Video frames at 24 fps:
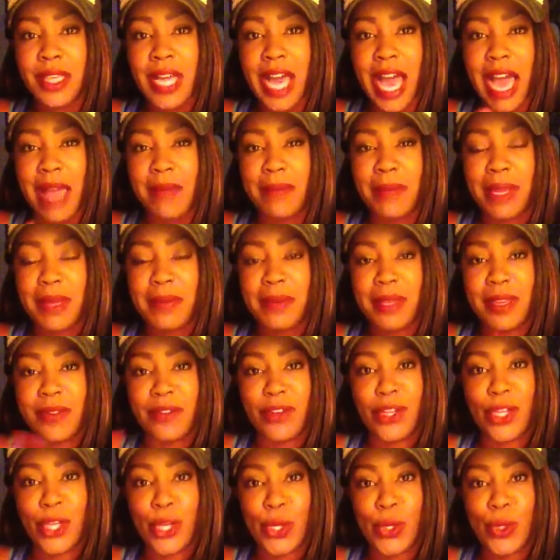I might be able
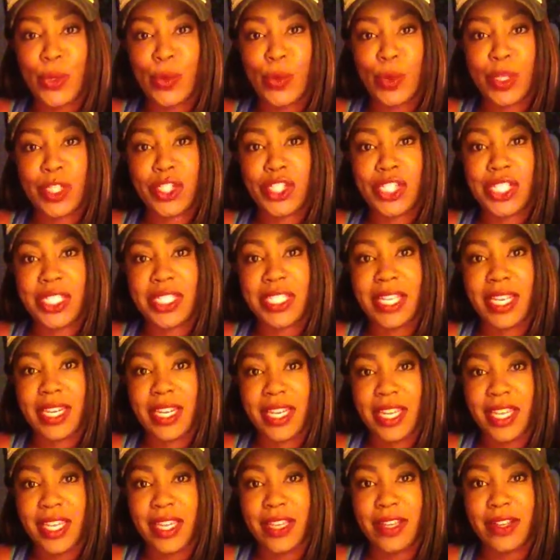to use what she said
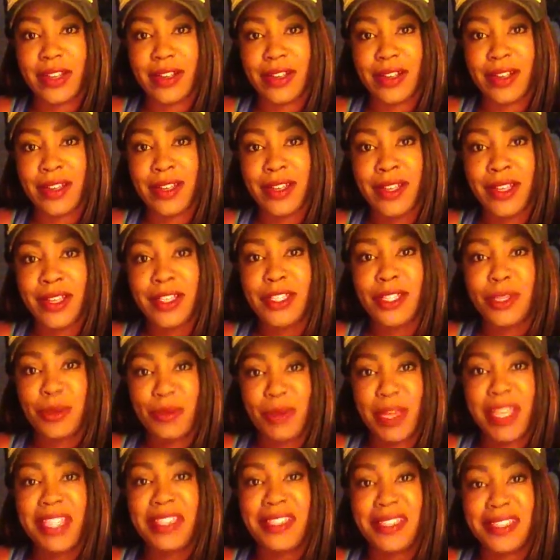here to
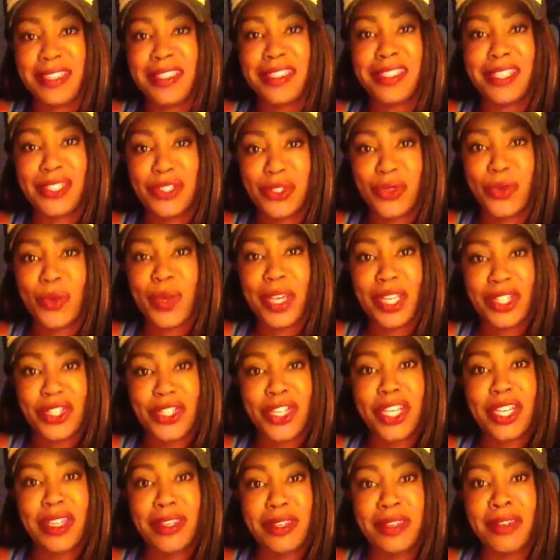make this
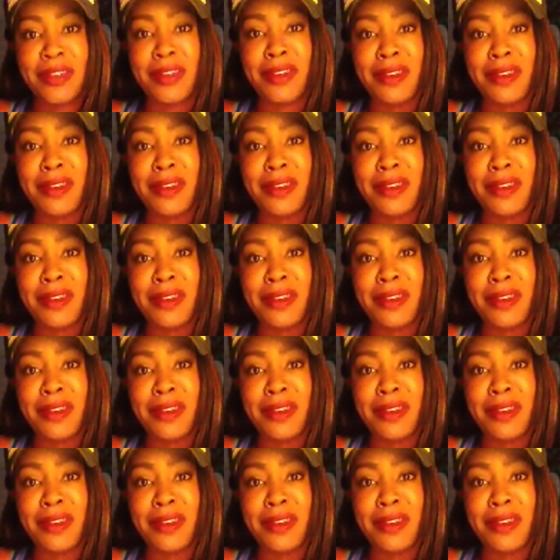situation